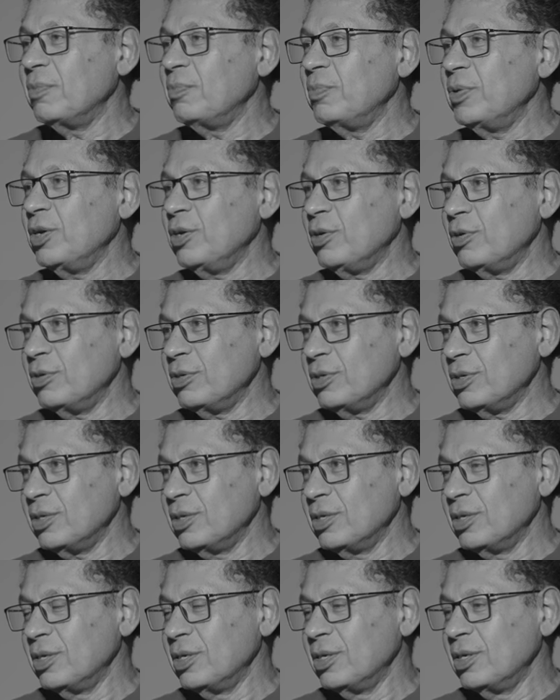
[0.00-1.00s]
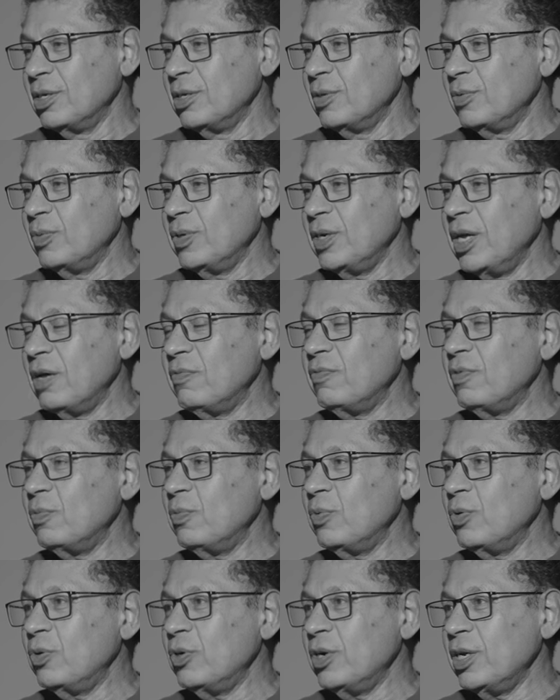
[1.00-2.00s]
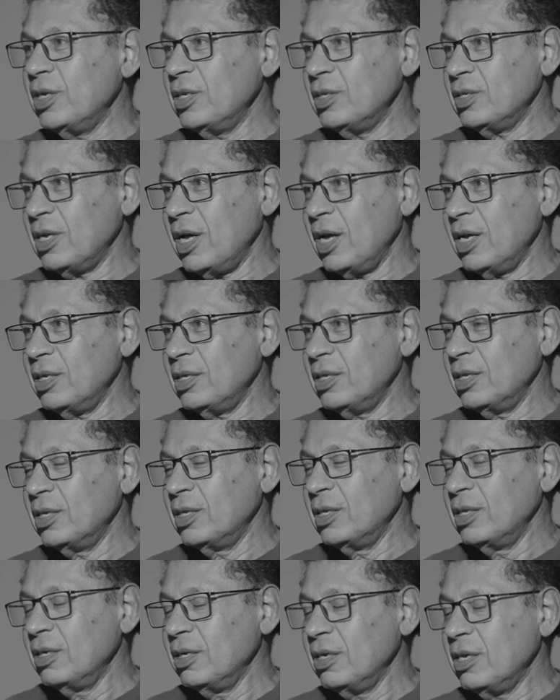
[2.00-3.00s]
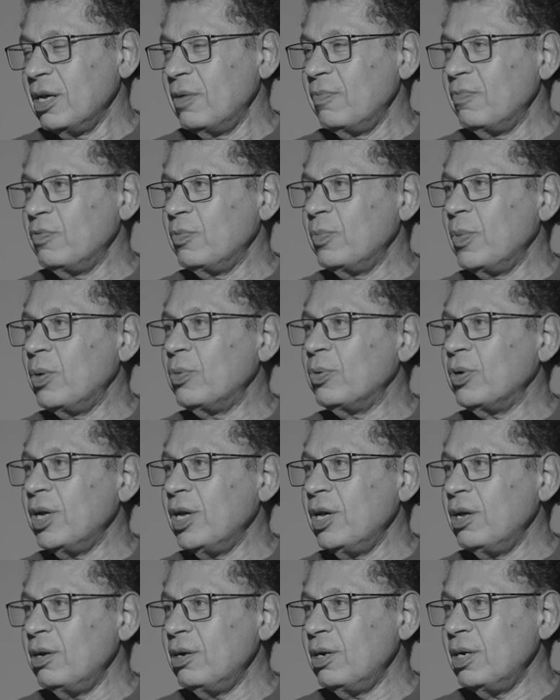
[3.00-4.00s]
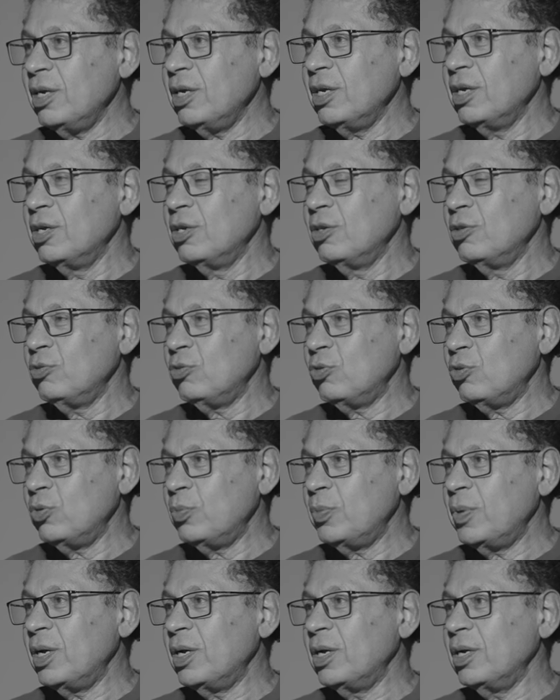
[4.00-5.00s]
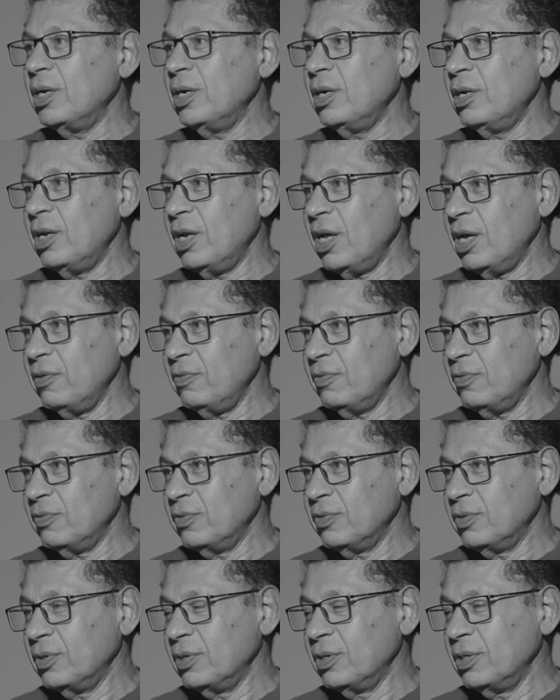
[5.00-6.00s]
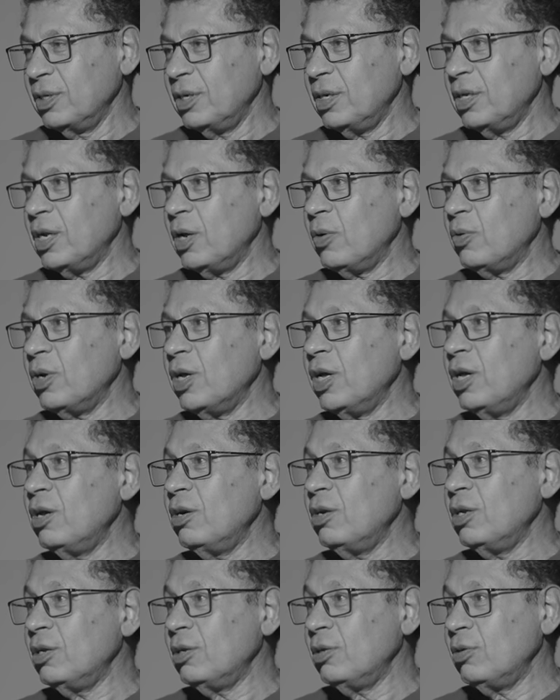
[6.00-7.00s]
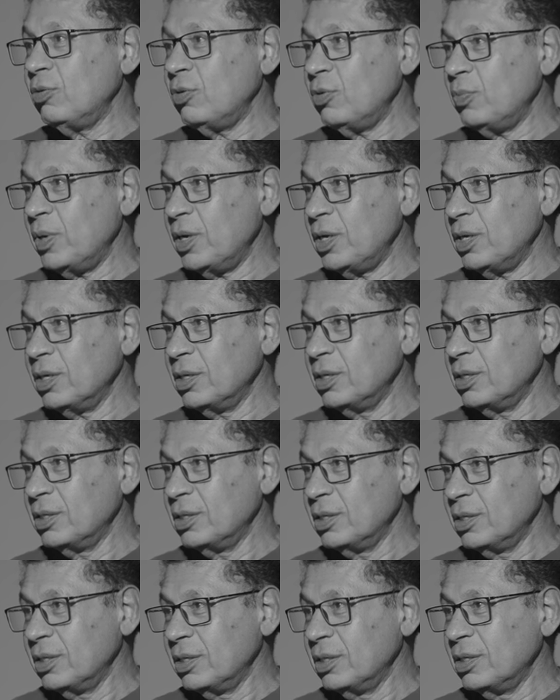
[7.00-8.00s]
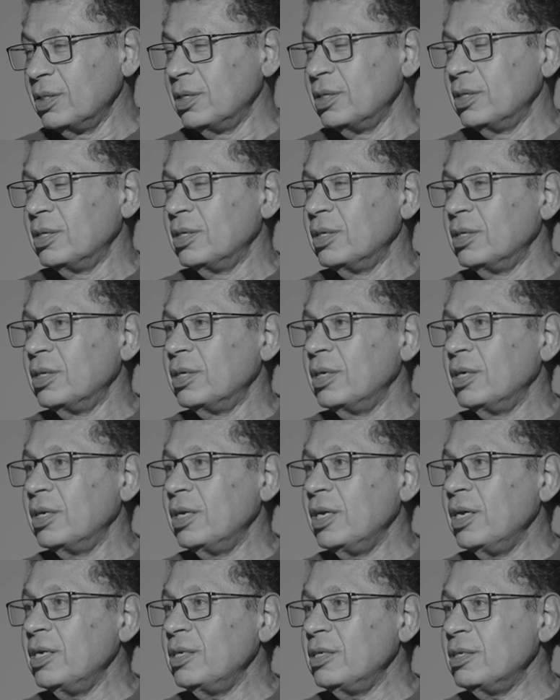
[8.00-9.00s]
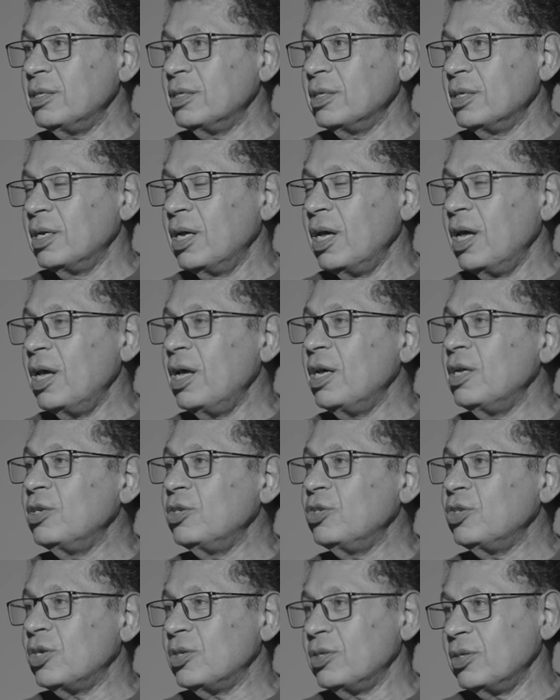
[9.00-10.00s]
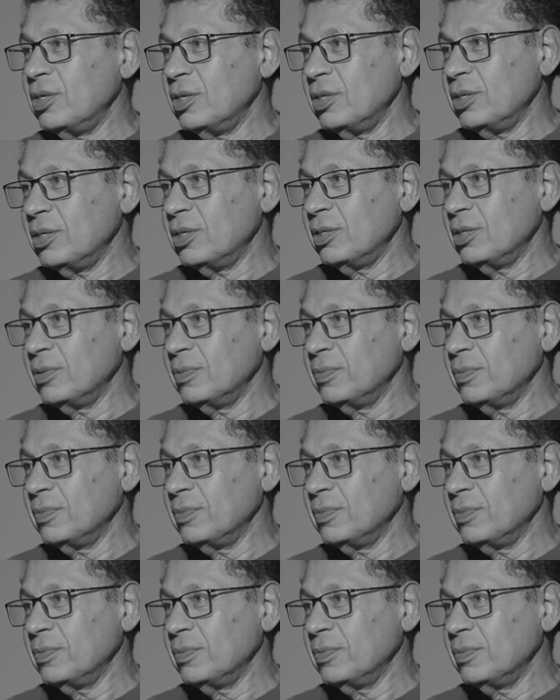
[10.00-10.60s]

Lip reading: Because we have a war inside, come from our early trauma in life. And our early trauma is injustice.